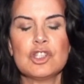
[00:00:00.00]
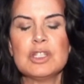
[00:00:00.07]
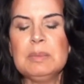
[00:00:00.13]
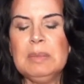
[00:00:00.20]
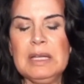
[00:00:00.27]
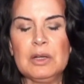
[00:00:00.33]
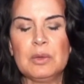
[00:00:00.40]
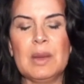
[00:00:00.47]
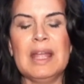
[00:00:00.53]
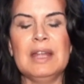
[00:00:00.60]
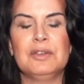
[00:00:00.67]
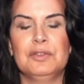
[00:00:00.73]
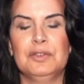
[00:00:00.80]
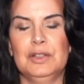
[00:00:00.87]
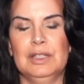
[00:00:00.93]
just be
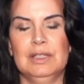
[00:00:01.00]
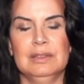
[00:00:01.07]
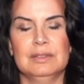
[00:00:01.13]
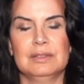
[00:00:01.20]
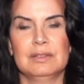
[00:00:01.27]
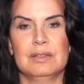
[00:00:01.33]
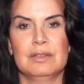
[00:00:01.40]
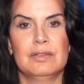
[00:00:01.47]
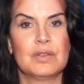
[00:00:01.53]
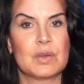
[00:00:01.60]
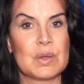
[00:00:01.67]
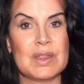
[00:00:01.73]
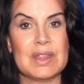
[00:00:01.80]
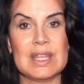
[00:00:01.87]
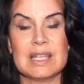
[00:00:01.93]
grateful
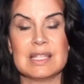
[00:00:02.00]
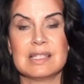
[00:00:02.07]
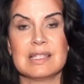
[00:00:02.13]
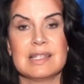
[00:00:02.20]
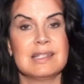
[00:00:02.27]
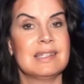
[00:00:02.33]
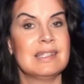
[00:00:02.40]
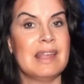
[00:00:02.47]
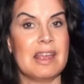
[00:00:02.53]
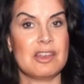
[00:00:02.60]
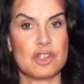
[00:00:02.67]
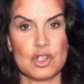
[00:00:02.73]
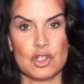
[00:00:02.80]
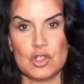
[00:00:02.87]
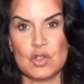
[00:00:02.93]
for this
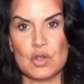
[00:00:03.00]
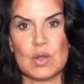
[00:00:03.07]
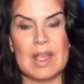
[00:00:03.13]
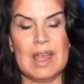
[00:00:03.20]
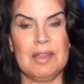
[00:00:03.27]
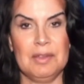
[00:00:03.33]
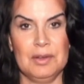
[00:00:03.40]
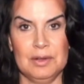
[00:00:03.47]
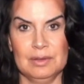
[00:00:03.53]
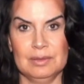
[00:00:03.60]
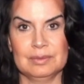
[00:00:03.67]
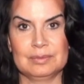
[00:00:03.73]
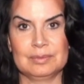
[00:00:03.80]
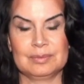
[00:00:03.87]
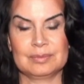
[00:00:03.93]
session together.
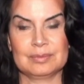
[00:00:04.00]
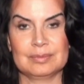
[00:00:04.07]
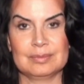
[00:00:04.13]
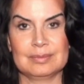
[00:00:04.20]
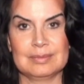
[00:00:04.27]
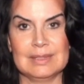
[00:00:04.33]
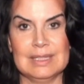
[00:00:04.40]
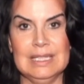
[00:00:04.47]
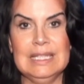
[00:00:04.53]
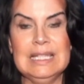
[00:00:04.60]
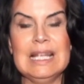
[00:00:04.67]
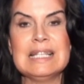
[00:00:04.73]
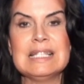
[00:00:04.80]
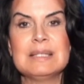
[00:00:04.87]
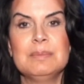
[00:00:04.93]

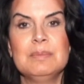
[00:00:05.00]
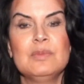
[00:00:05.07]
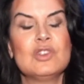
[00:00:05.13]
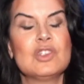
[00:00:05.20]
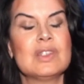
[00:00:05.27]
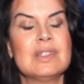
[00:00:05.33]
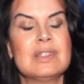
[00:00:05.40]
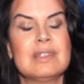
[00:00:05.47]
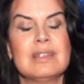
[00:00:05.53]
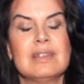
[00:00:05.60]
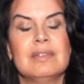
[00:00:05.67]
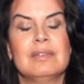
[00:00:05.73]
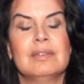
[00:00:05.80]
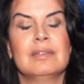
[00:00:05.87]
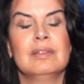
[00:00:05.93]
Let's just
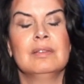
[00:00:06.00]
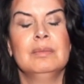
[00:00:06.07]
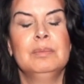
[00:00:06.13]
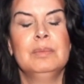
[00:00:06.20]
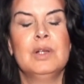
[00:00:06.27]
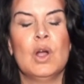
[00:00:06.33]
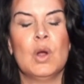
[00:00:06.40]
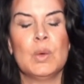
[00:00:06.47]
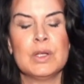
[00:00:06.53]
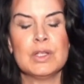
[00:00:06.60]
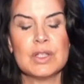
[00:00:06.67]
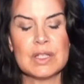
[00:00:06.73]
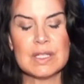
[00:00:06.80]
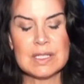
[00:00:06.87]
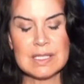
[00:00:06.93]
go
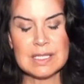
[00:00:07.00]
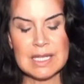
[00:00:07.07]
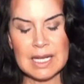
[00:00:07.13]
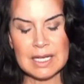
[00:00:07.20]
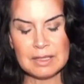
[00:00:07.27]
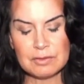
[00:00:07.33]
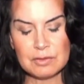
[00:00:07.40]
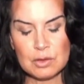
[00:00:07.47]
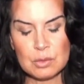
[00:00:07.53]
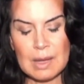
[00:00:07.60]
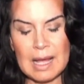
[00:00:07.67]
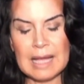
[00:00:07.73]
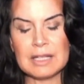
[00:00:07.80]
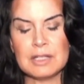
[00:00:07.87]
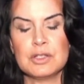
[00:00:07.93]
into the state of
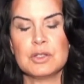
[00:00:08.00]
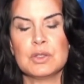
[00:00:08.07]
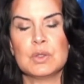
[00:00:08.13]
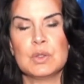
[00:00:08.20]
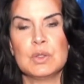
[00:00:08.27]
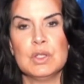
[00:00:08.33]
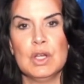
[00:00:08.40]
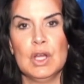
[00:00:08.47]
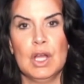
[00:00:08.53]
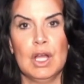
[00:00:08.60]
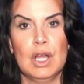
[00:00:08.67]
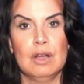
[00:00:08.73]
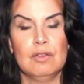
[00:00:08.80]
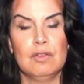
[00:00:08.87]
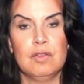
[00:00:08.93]
gratitude
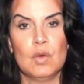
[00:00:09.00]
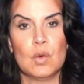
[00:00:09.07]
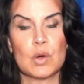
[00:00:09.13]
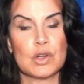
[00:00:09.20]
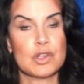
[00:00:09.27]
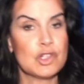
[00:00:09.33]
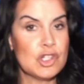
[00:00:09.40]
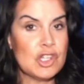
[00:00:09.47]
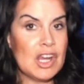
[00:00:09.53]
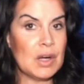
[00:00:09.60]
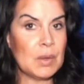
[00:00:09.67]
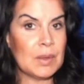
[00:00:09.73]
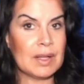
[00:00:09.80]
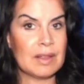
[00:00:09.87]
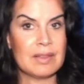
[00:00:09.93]
for
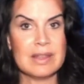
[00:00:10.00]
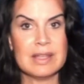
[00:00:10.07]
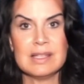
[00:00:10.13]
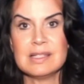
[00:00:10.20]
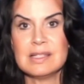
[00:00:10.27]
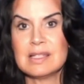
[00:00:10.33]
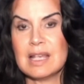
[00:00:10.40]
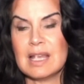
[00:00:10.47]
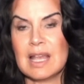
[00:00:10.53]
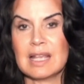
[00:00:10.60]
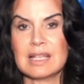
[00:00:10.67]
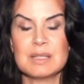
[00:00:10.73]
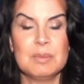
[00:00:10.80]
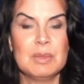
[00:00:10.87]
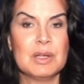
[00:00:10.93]
sharing this
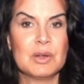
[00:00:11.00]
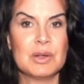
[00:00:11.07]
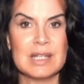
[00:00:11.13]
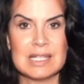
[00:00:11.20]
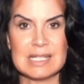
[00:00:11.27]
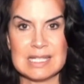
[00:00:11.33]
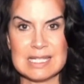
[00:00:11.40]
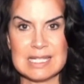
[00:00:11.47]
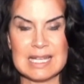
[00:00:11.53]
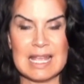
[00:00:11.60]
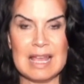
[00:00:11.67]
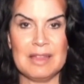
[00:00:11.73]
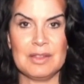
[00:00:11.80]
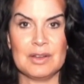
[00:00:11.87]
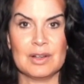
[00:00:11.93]
experience
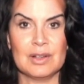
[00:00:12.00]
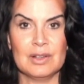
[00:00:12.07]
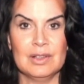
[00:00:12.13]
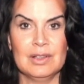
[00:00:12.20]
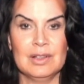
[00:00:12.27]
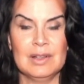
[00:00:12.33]
together.